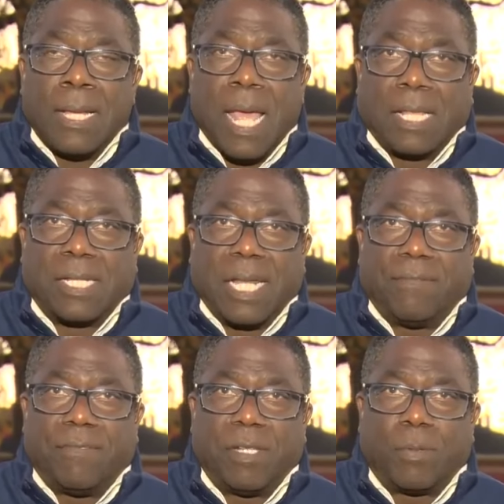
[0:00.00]
Now, the
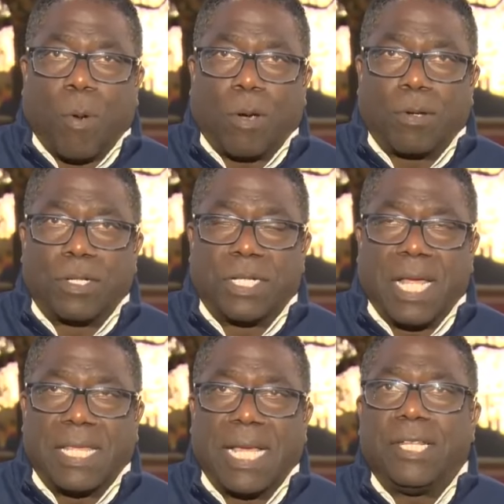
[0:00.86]
Safe Streets workers
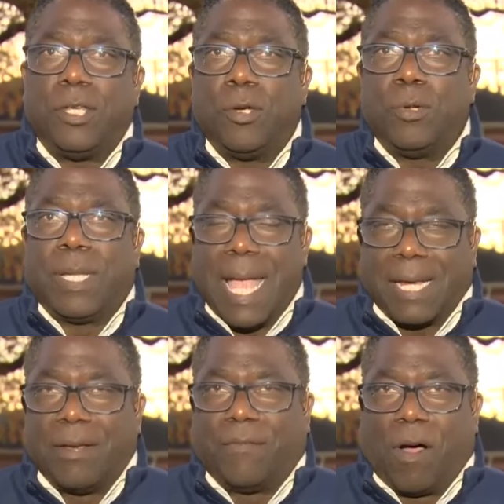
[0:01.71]
say they do
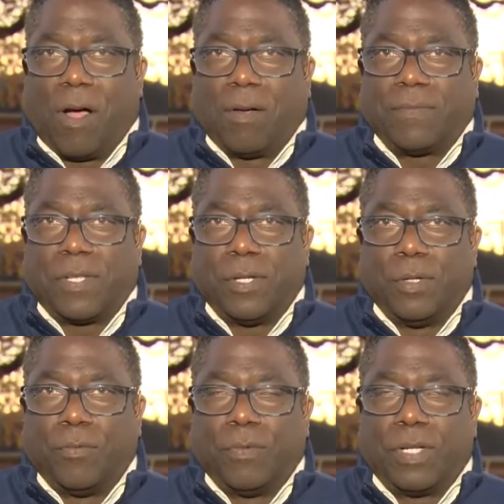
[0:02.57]
get involved
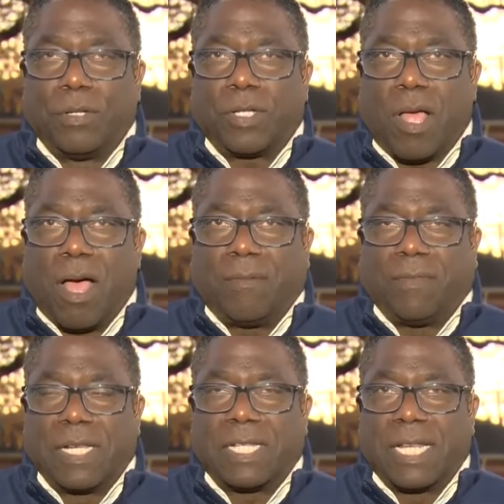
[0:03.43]
to reduce conflicts.